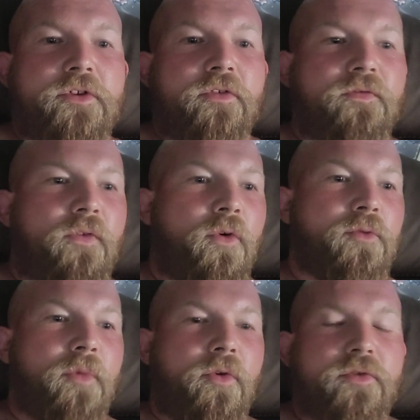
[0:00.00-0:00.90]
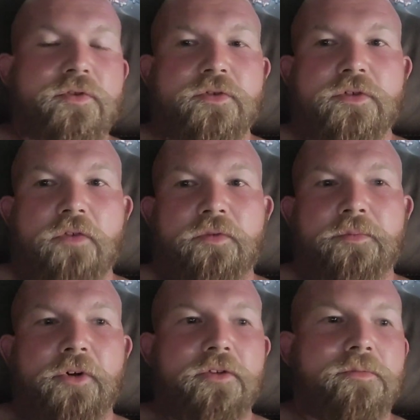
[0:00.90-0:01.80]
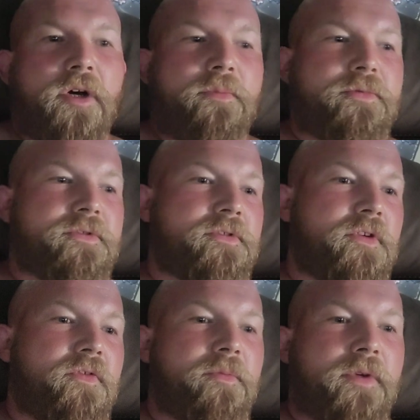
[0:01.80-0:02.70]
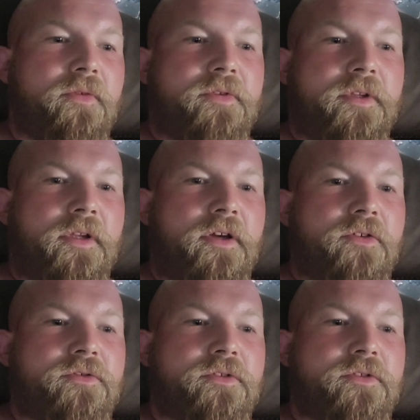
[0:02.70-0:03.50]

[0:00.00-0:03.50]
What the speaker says: the old Ford motors and stuff, and build them up and sleeve them and everything else.